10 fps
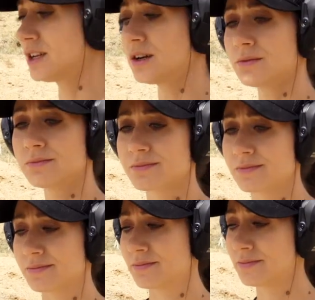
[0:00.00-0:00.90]
you know,
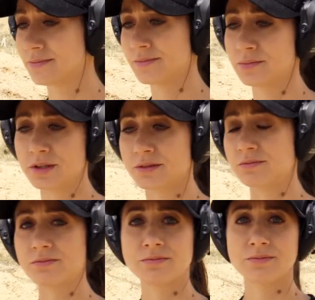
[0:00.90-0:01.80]
put
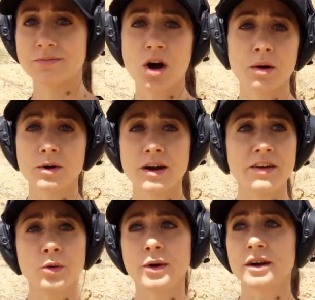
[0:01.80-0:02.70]
armor
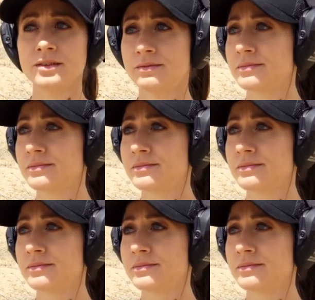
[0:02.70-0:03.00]
everywhere,